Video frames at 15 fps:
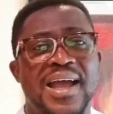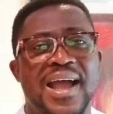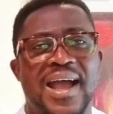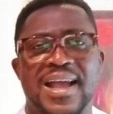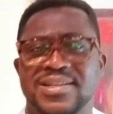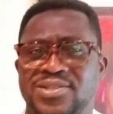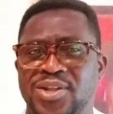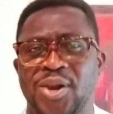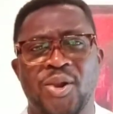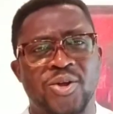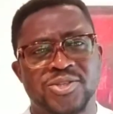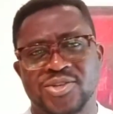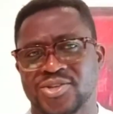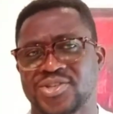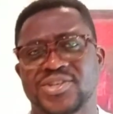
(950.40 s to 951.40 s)
ask the
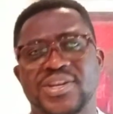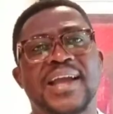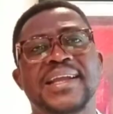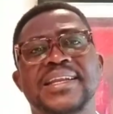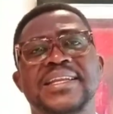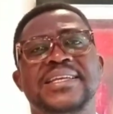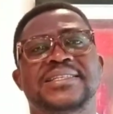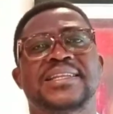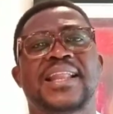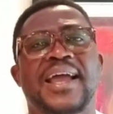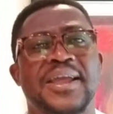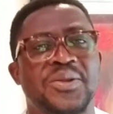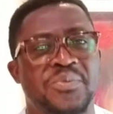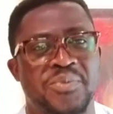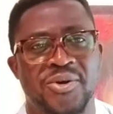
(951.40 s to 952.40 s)
Lord to shine His
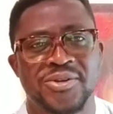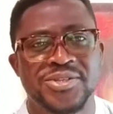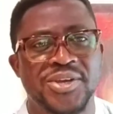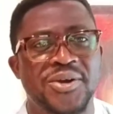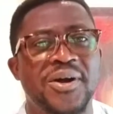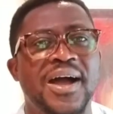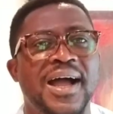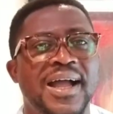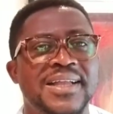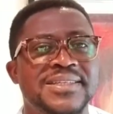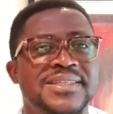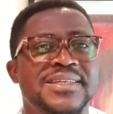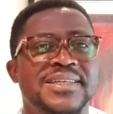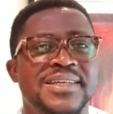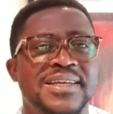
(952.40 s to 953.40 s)
light upon your heart,
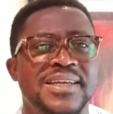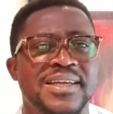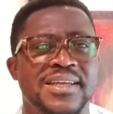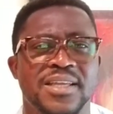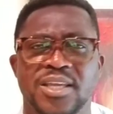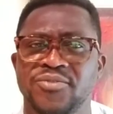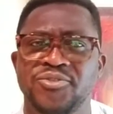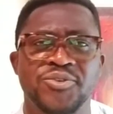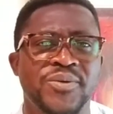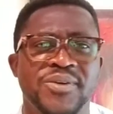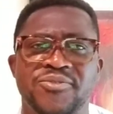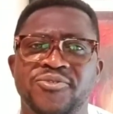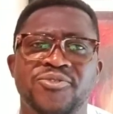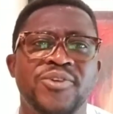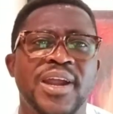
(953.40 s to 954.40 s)
give you a
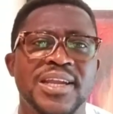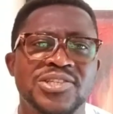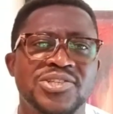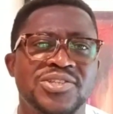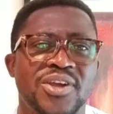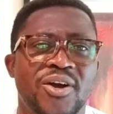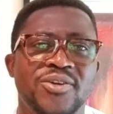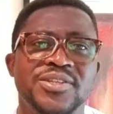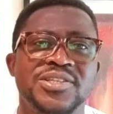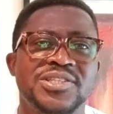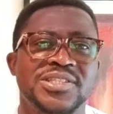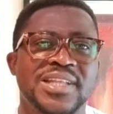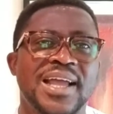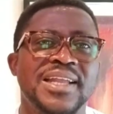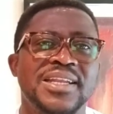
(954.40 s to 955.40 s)
fresh
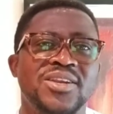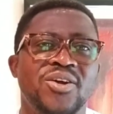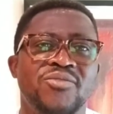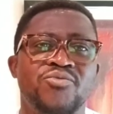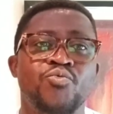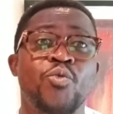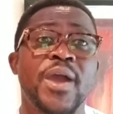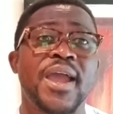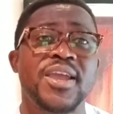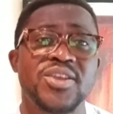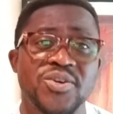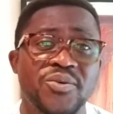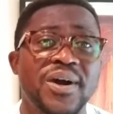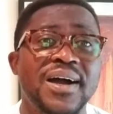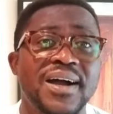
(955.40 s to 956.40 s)
understanding of where
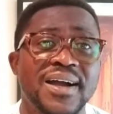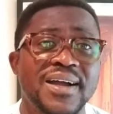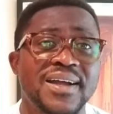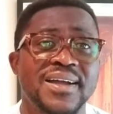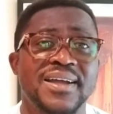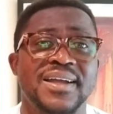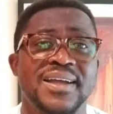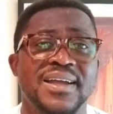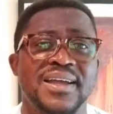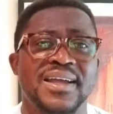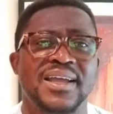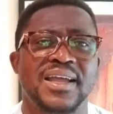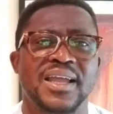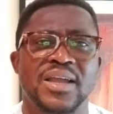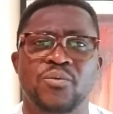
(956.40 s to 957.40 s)
you are,
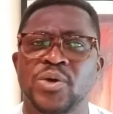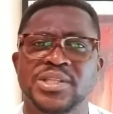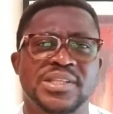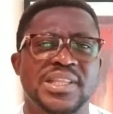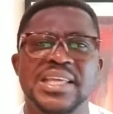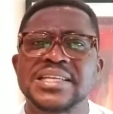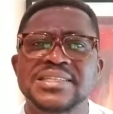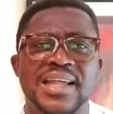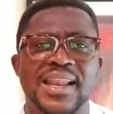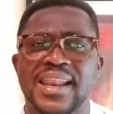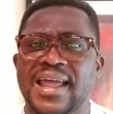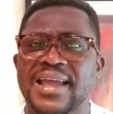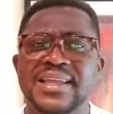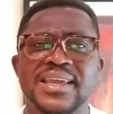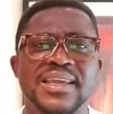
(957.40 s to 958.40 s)
and what things are
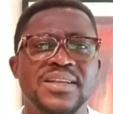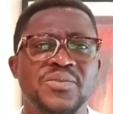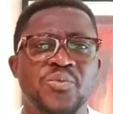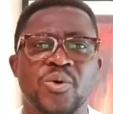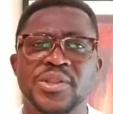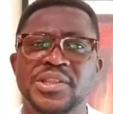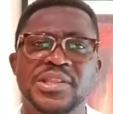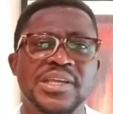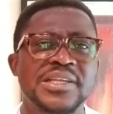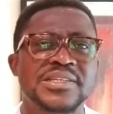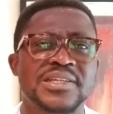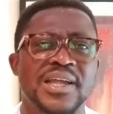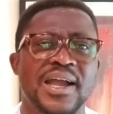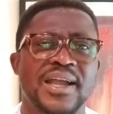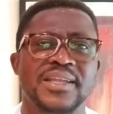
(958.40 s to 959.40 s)
lacking, what
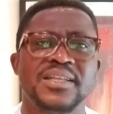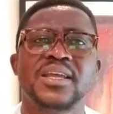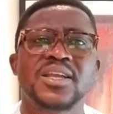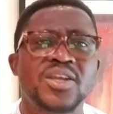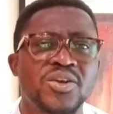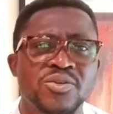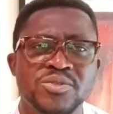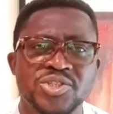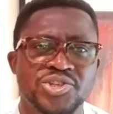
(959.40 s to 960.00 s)
things are in a good